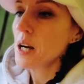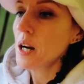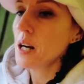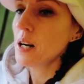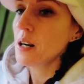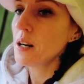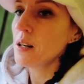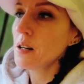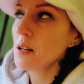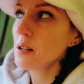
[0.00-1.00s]
uh,
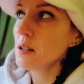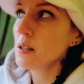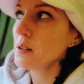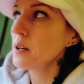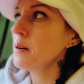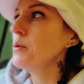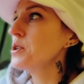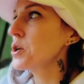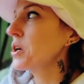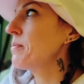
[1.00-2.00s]
if we
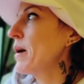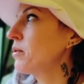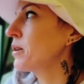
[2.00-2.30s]
talk about